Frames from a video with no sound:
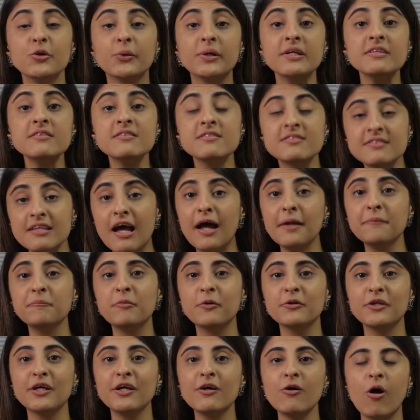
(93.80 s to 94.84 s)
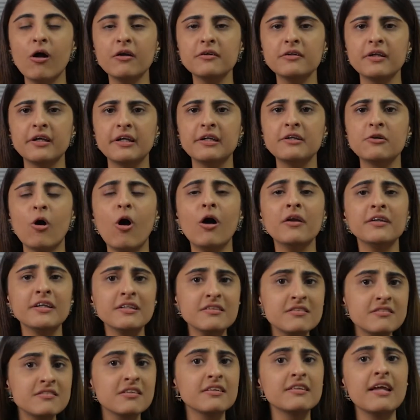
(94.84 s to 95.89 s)
You can start putting content on
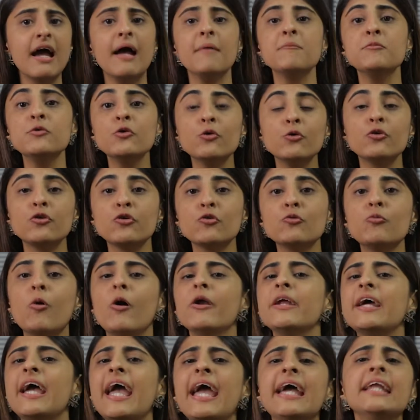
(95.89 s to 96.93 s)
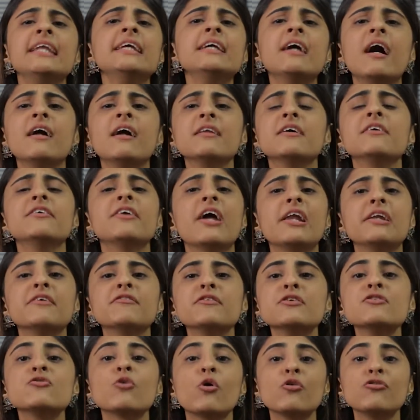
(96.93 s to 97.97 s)
Instagram, YouTube or any other
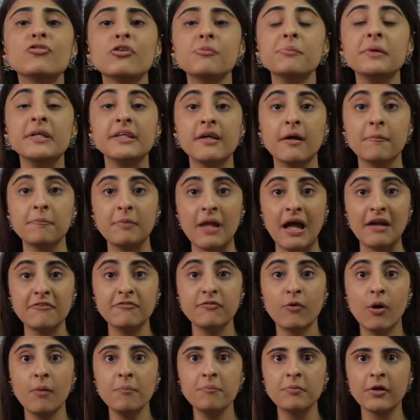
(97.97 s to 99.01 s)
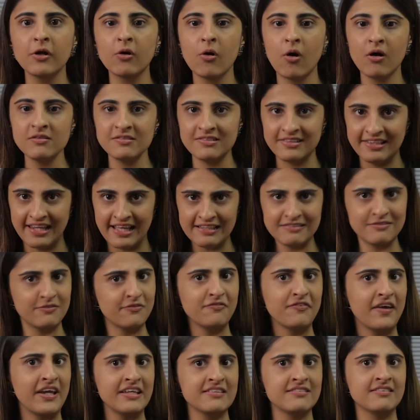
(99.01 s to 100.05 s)
relevant social media platform because let's
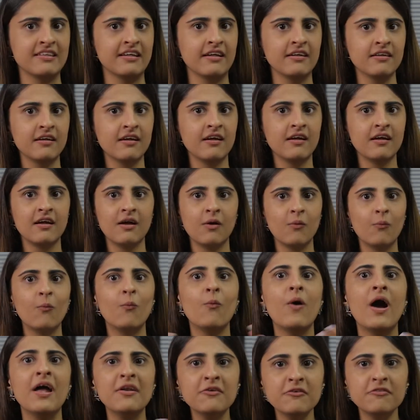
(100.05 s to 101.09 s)
face it, one